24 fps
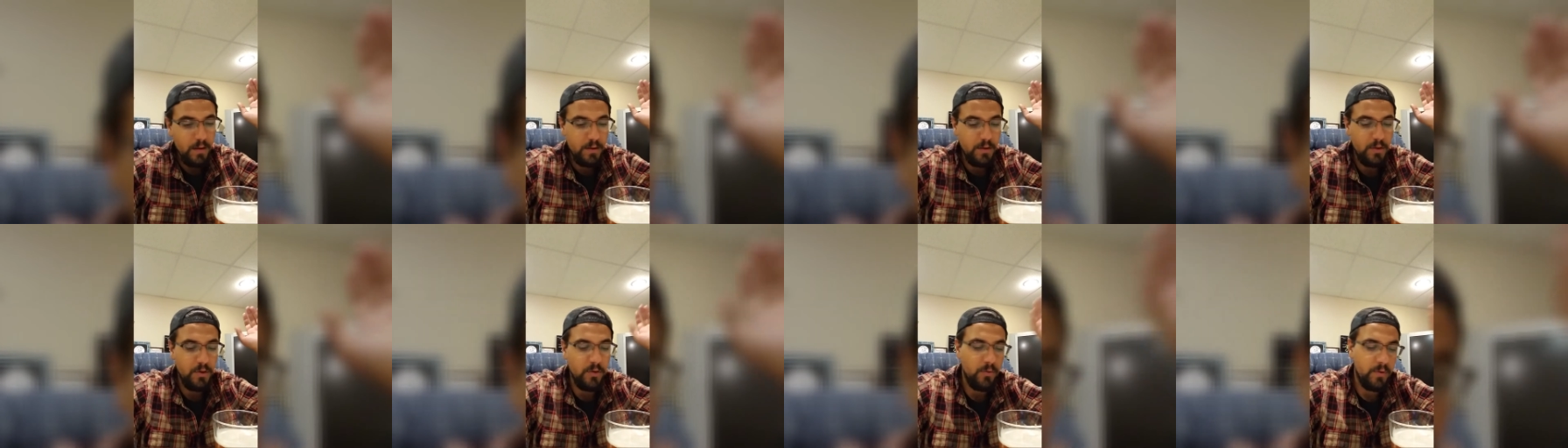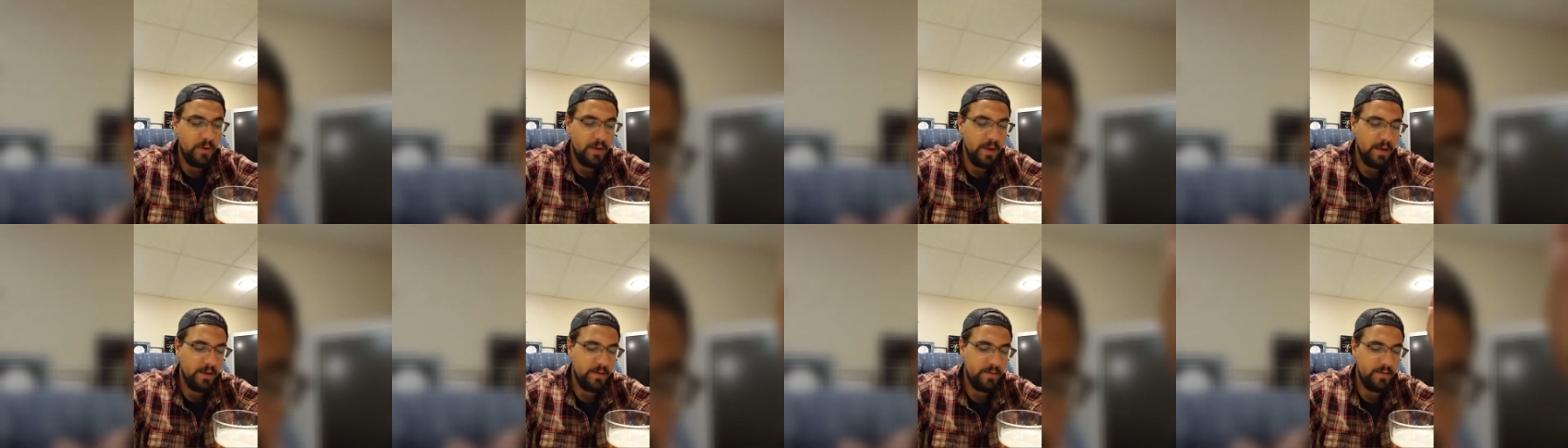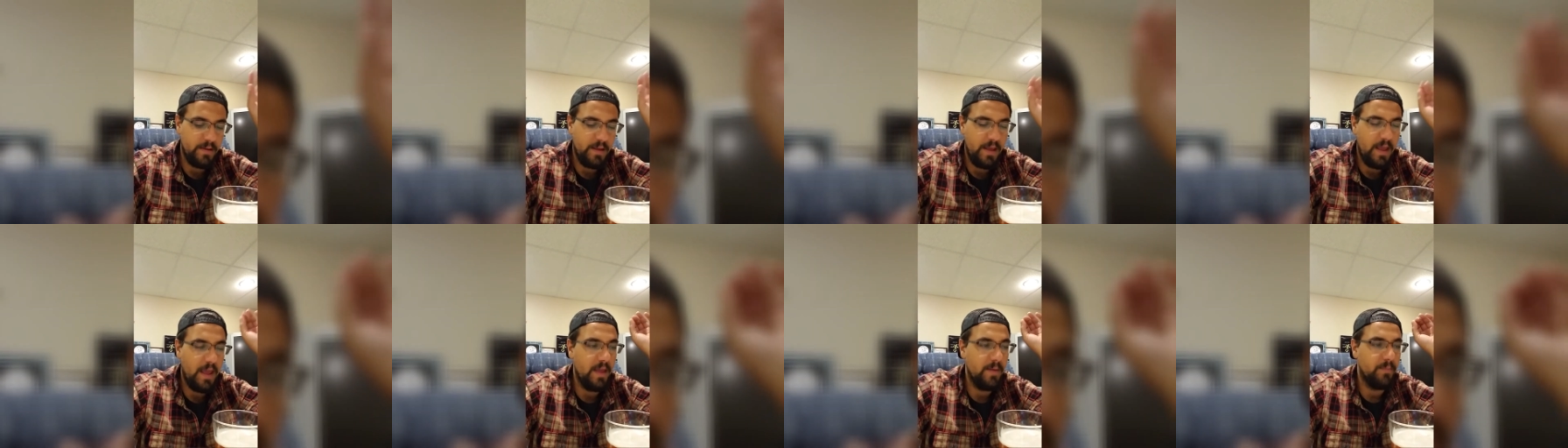You
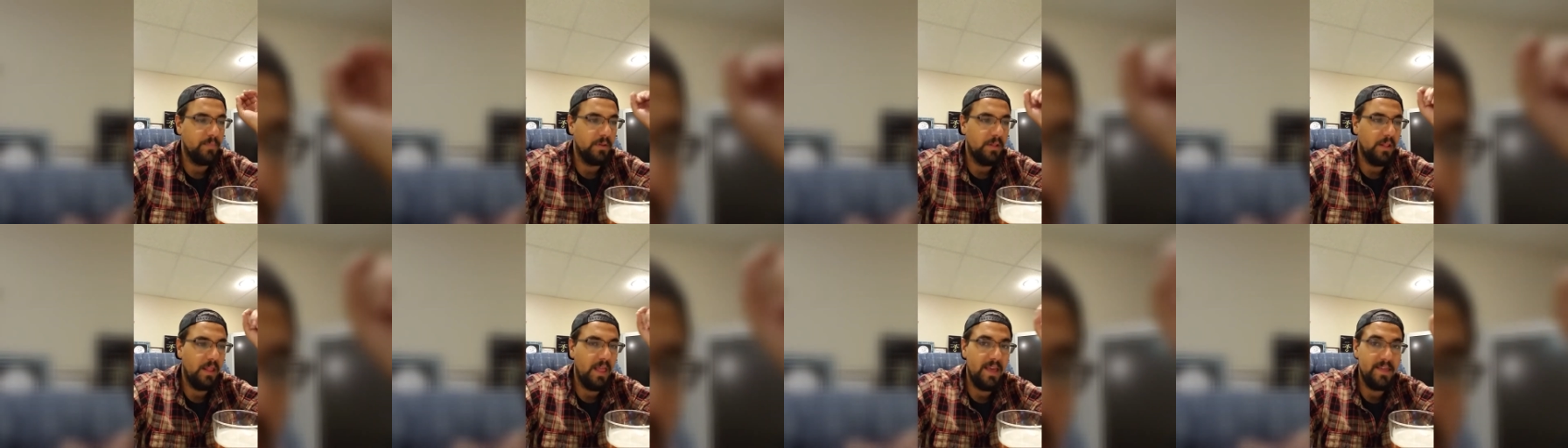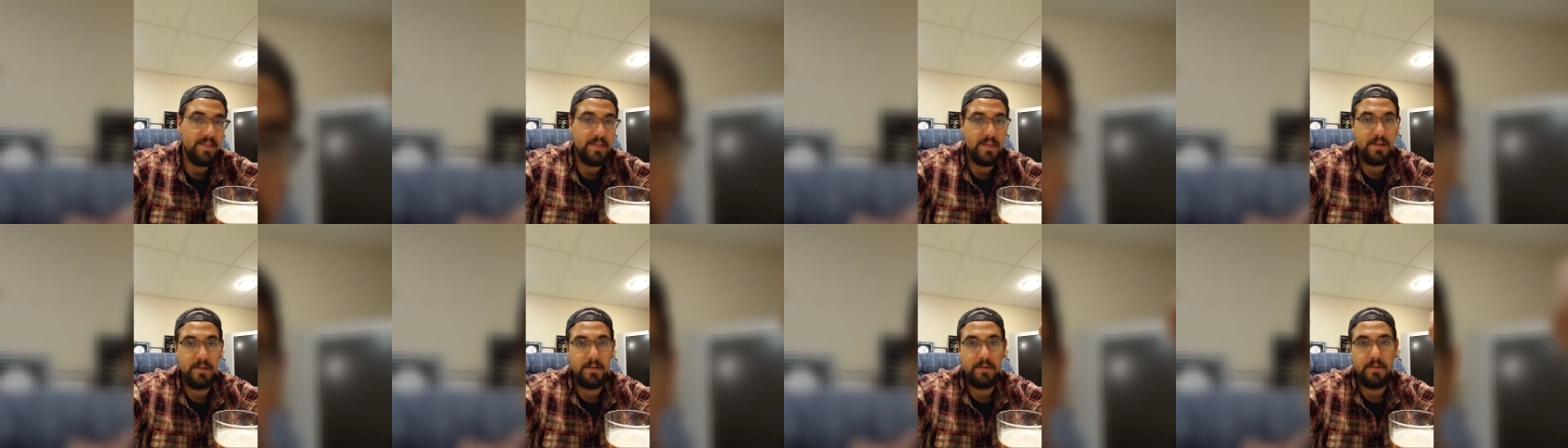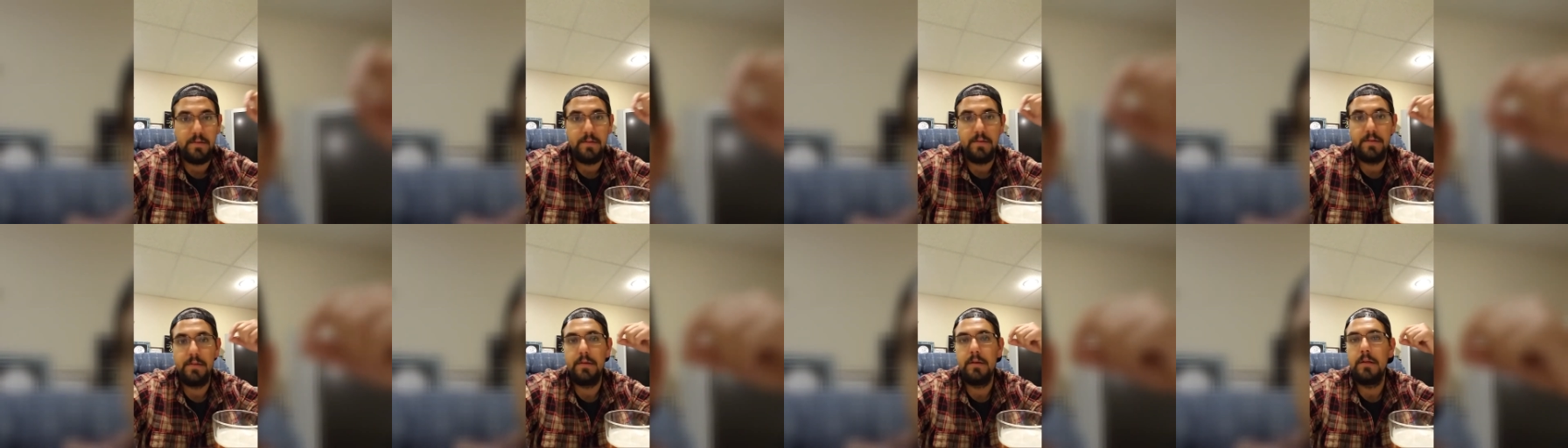get a
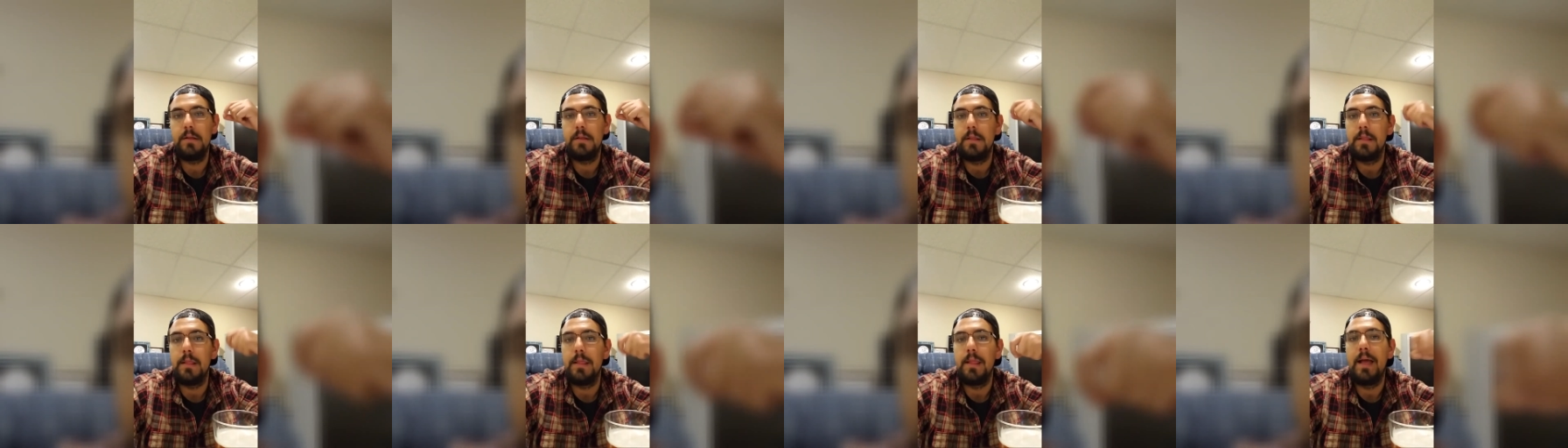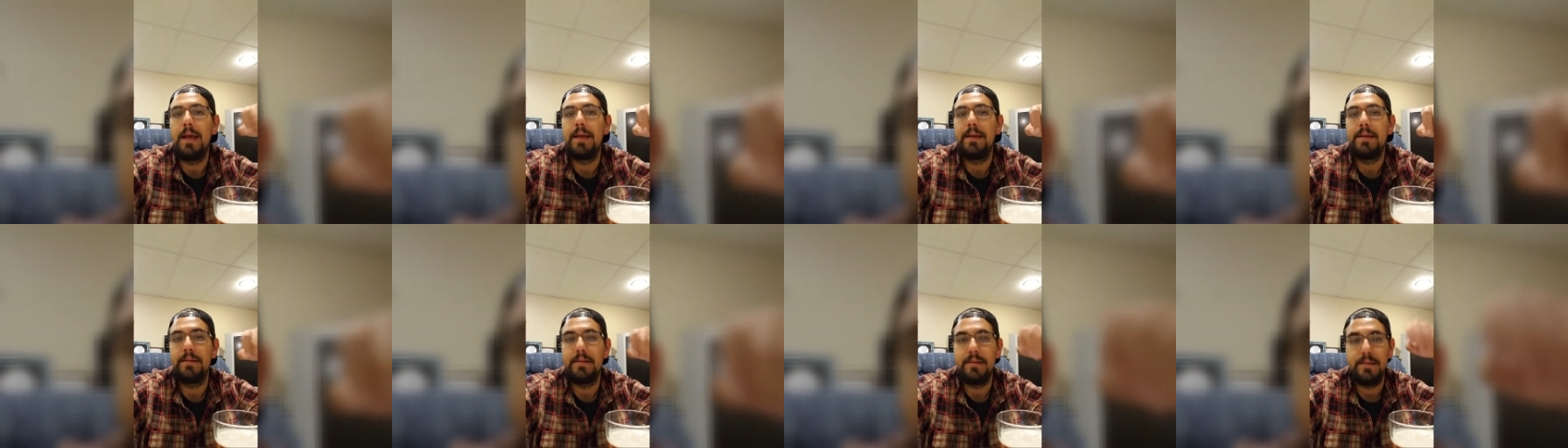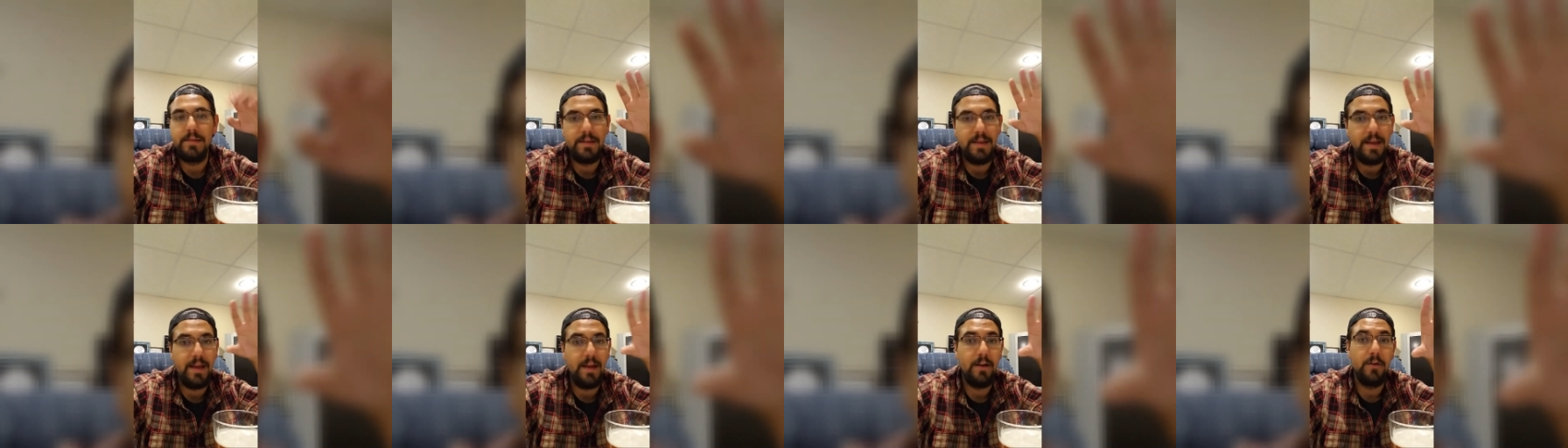pleasant, light
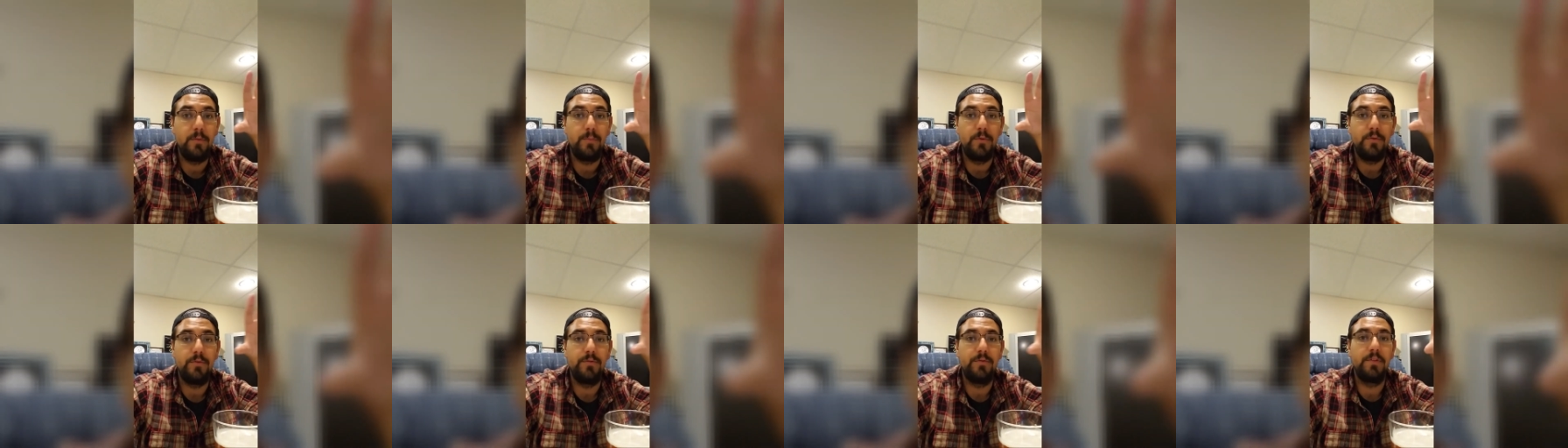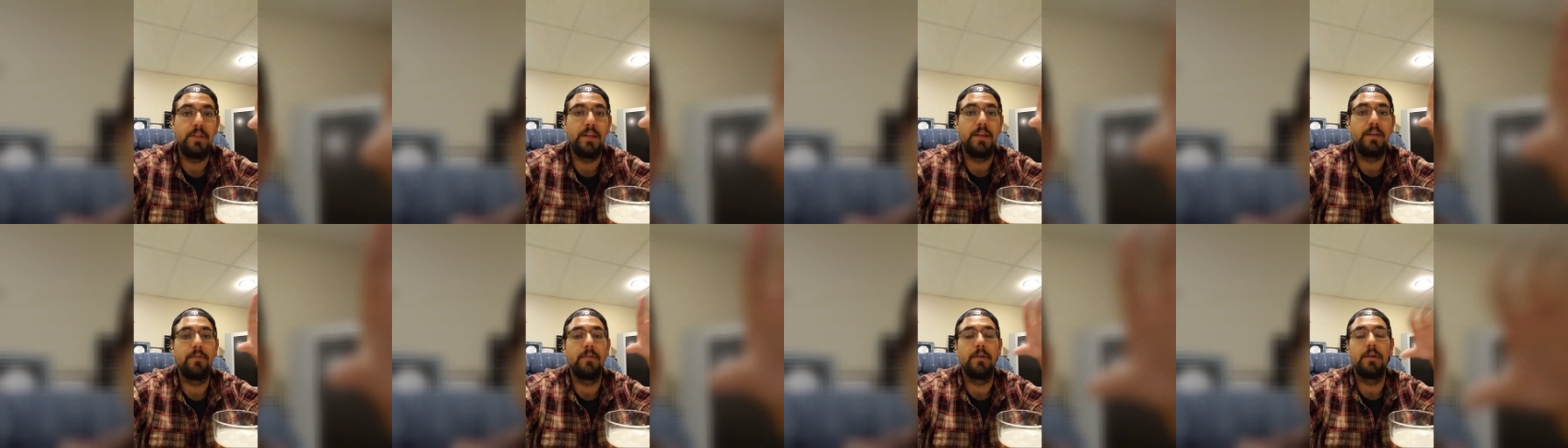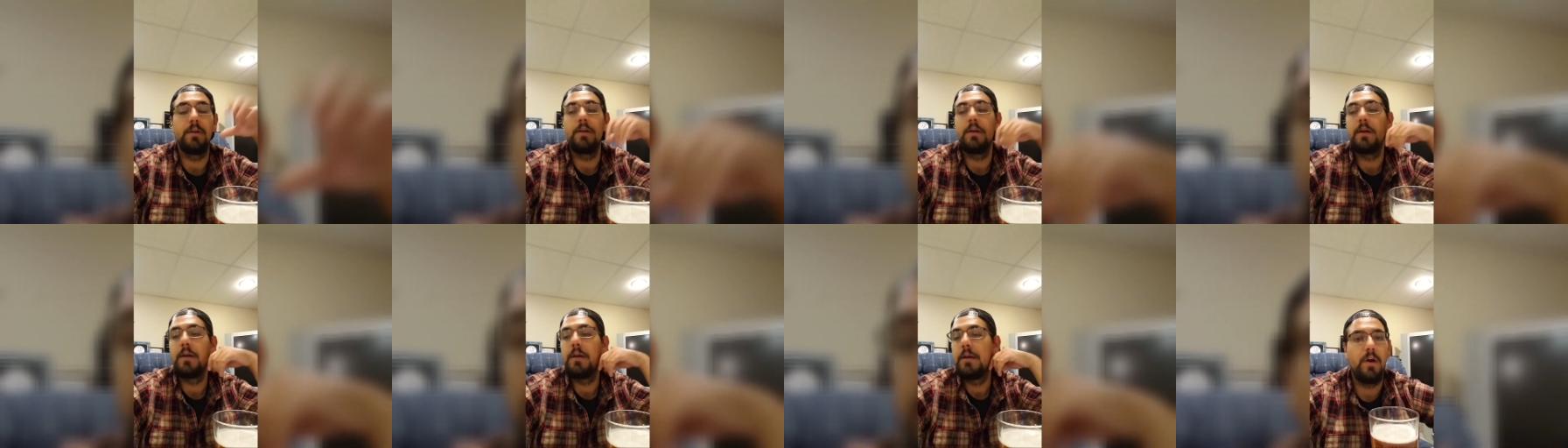caramel
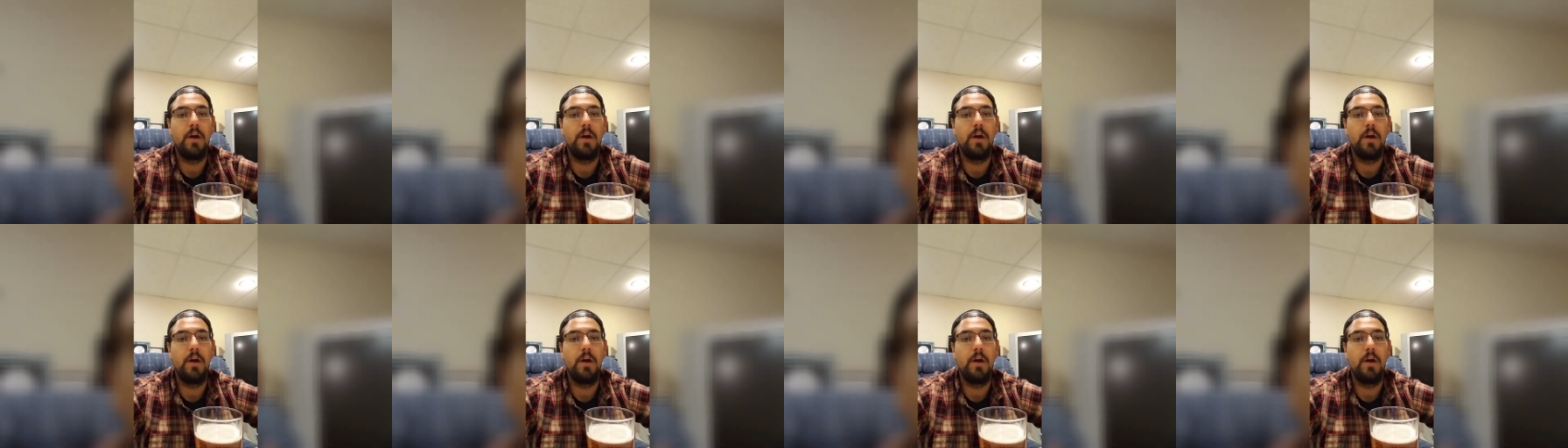flavor.